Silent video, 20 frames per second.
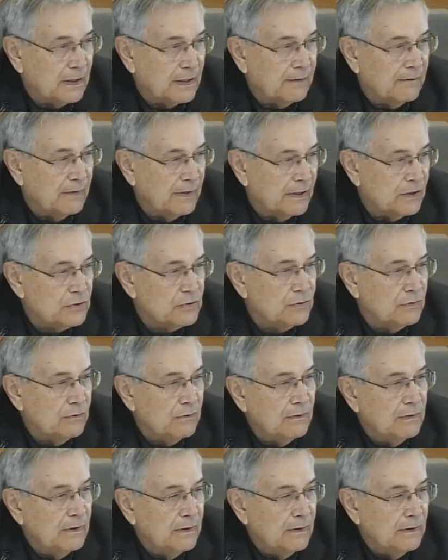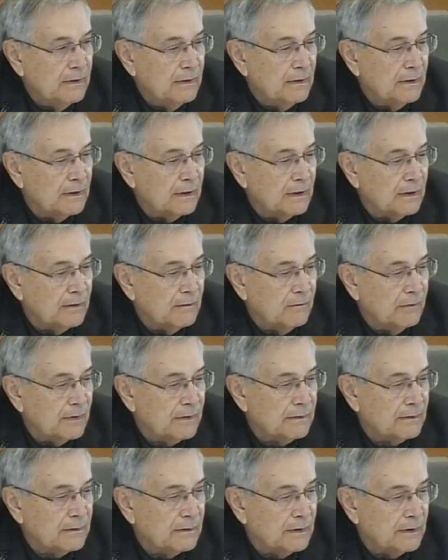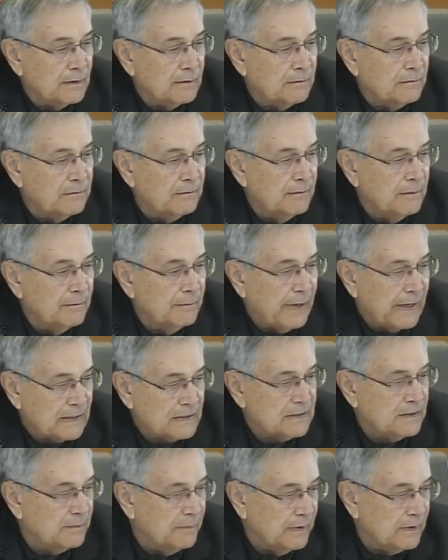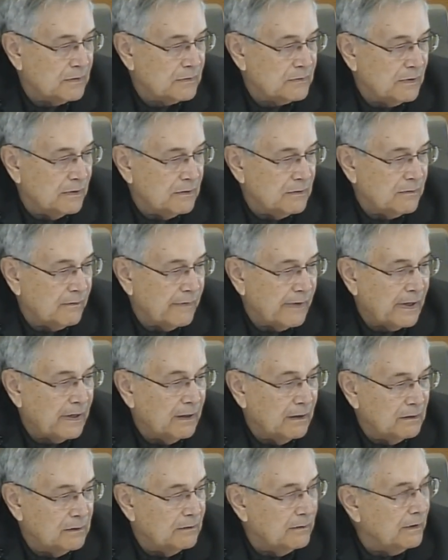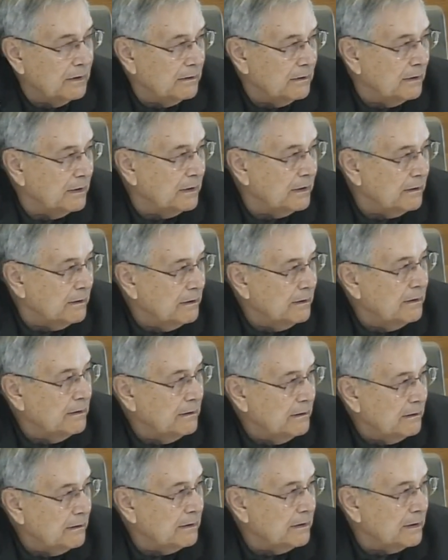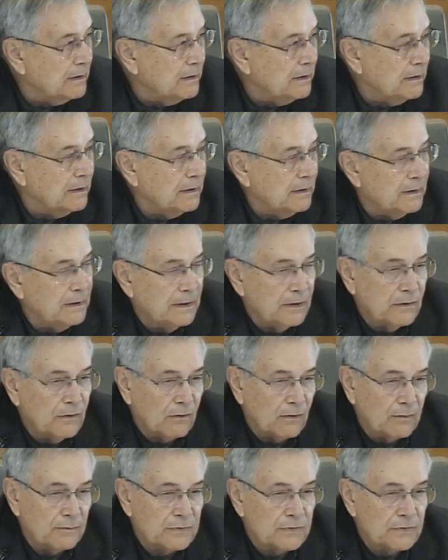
of an issue with past administrators we've had, including the interim.